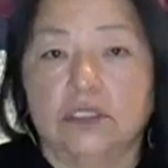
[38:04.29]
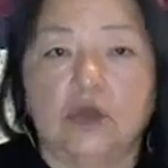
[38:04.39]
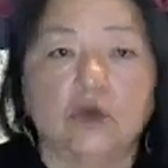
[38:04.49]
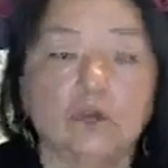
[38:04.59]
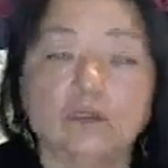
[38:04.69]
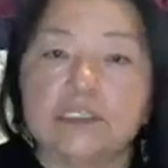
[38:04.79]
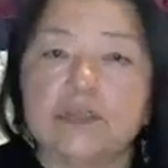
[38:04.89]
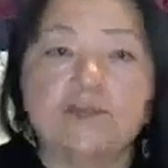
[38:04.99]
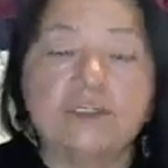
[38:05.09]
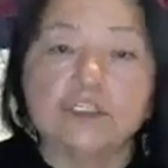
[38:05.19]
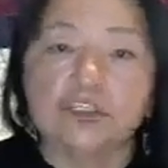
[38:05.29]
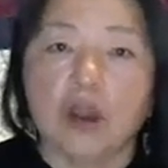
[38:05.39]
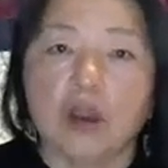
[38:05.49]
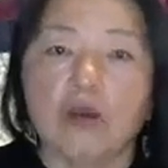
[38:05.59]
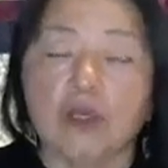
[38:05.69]
It was even a
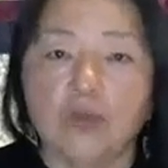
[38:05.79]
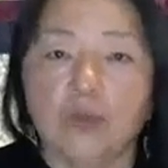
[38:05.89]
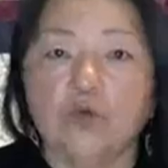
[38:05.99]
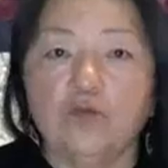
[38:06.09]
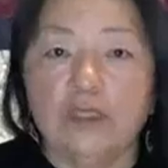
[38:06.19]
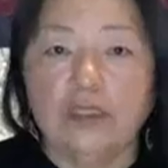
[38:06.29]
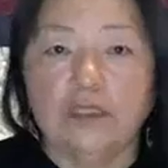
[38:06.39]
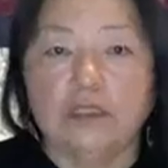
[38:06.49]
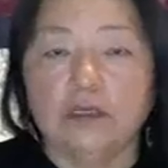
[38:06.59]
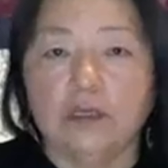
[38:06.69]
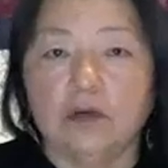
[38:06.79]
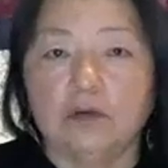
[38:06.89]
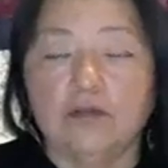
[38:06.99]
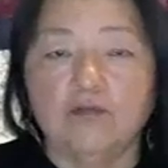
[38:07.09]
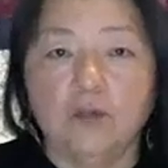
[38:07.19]
star in a movie,
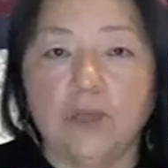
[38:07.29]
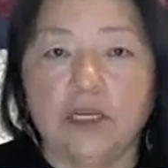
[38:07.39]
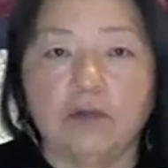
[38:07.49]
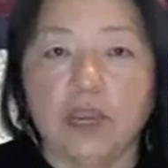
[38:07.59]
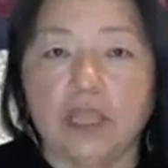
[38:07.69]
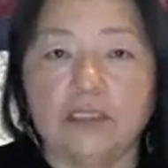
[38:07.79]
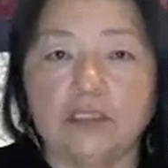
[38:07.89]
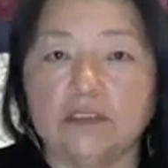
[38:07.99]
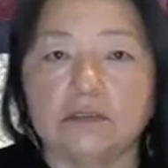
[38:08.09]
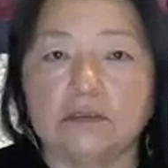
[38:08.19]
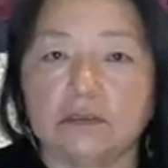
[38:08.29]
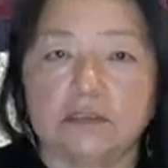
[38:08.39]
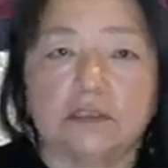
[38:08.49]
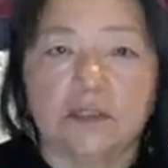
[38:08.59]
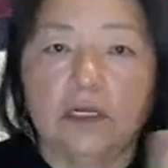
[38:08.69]
everybody, right?
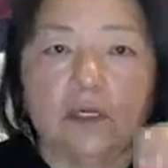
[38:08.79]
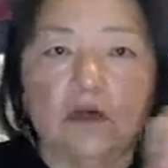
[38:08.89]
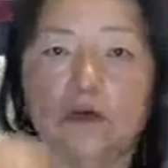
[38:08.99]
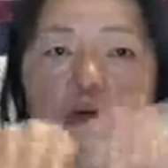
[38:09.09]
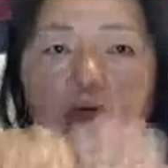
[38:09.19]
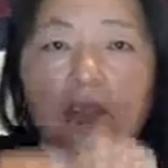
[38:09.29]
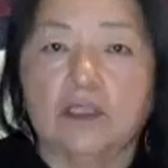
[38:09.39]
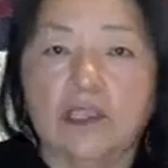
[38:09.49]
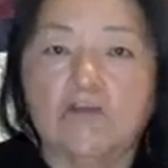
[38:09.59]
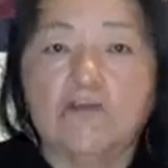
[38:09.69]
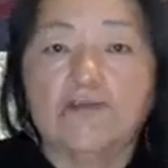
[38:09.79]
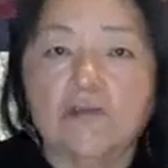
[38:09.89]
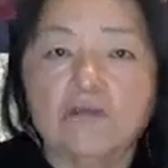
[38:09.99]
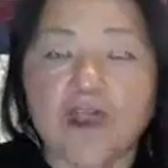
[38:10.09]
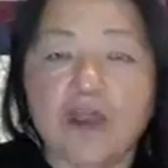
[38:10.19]
You have
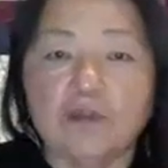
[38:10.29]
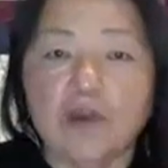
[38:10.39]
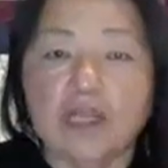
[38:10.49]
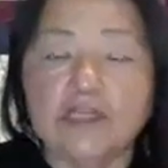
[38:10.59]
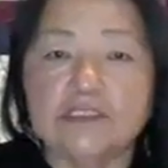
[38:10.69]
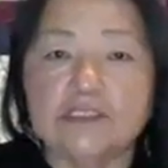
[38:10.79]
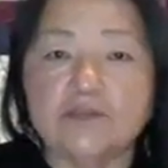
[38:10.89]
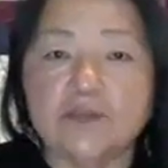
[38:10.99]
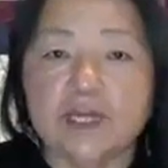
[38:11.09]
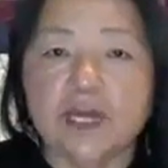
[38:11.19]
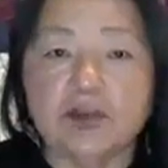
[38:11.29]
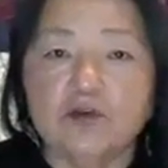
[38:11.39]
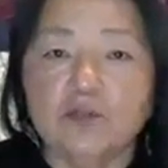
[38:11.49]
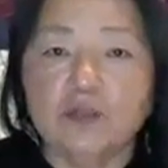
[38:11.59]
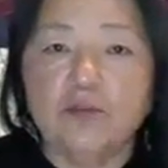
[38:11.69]
50 fry breads, but
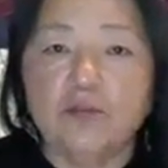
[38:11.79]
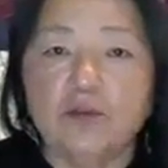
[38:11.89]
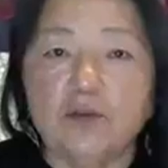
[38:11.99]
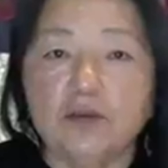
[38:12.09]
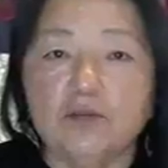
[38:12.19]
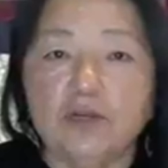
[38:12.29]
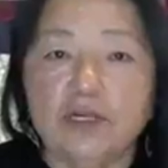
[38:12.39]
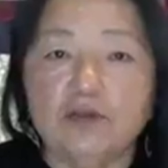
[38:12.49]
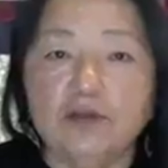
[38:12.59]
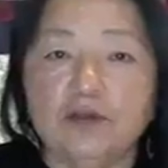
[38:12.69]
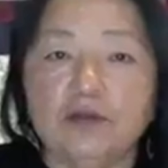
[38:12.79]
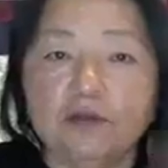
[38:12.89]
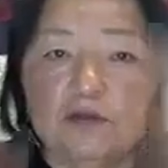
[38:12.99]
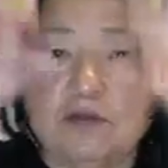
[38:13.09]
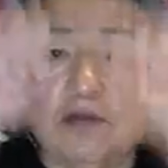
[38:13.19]
100 people. What
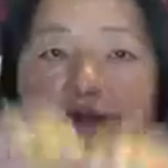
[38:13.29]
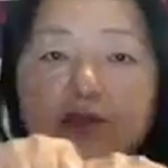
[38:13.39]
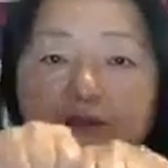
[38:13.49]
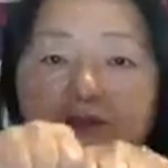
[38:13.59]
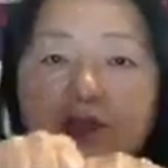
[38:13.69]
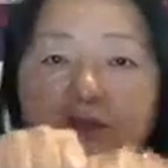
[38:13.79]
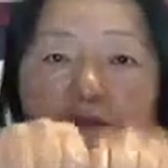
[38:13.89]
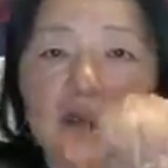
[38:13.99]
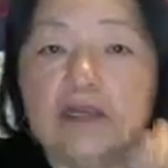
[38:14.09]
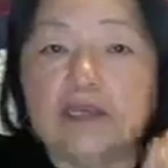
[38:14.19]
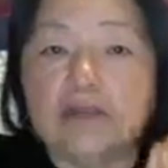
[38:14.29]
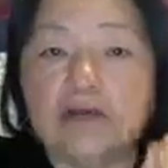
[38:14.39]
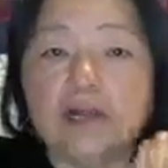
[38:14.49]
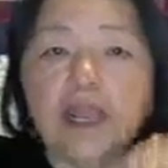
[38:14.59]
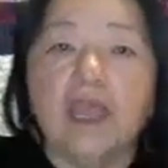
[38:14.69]
do? Hold up fry bread and
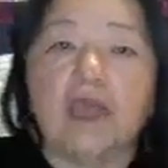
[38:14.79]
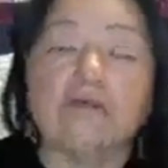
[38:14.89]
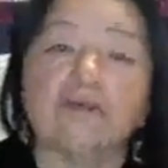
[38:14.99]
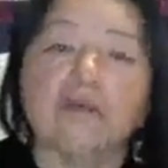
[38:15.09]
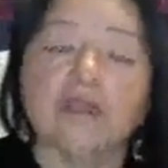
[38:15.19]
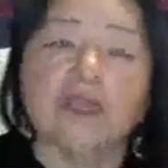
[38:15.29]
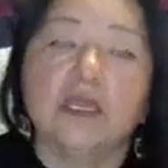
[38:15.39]
tear it in half.